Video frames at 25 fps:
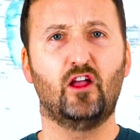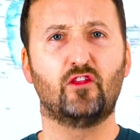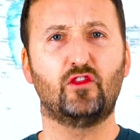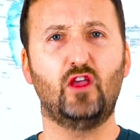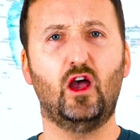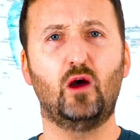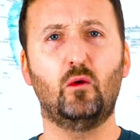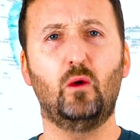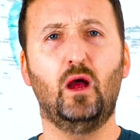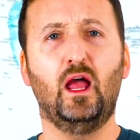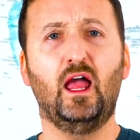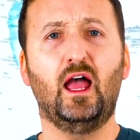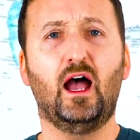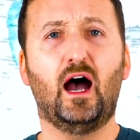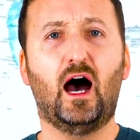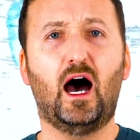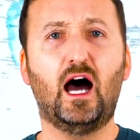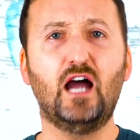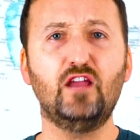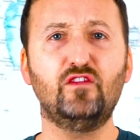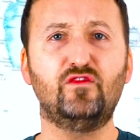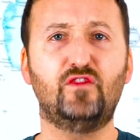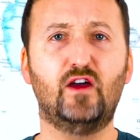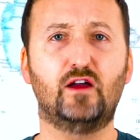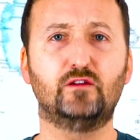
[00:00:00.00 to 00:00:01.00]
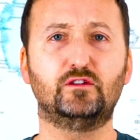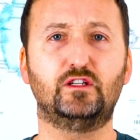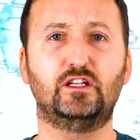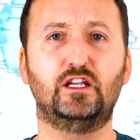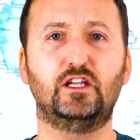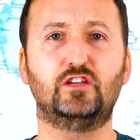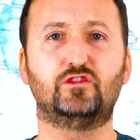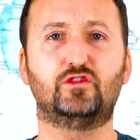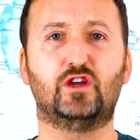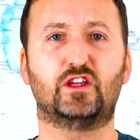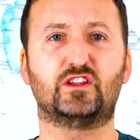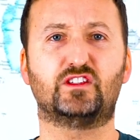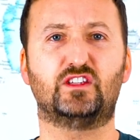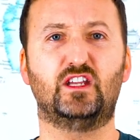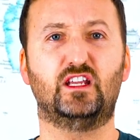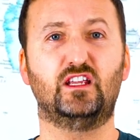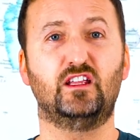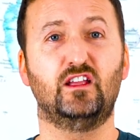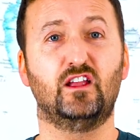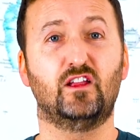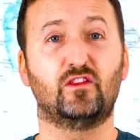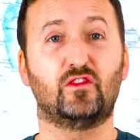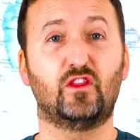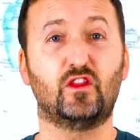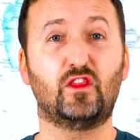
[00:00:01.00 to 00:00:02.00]
though I found it
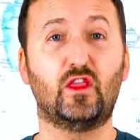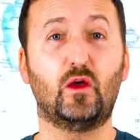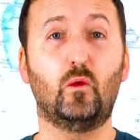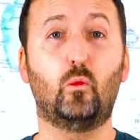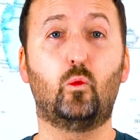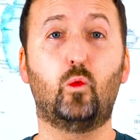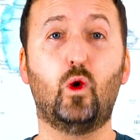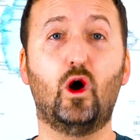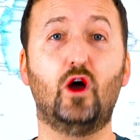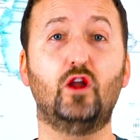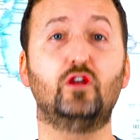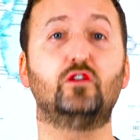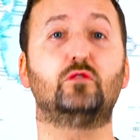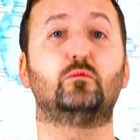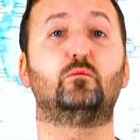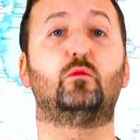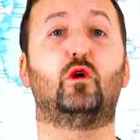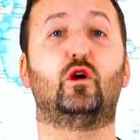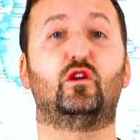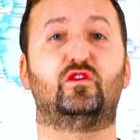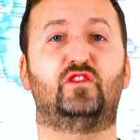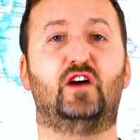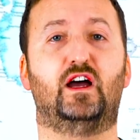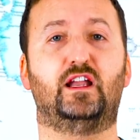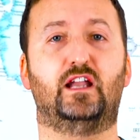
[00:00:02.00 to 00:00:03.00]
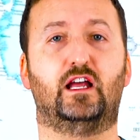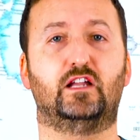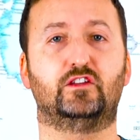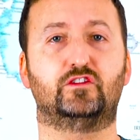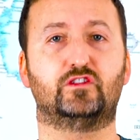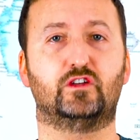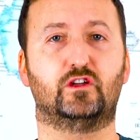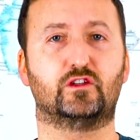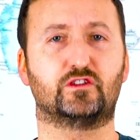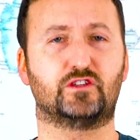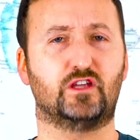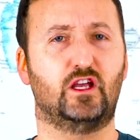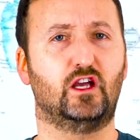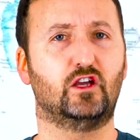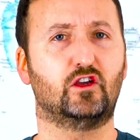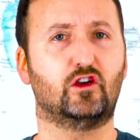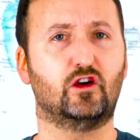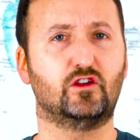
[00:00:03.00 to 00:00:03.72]
interesting that there weren't more financials,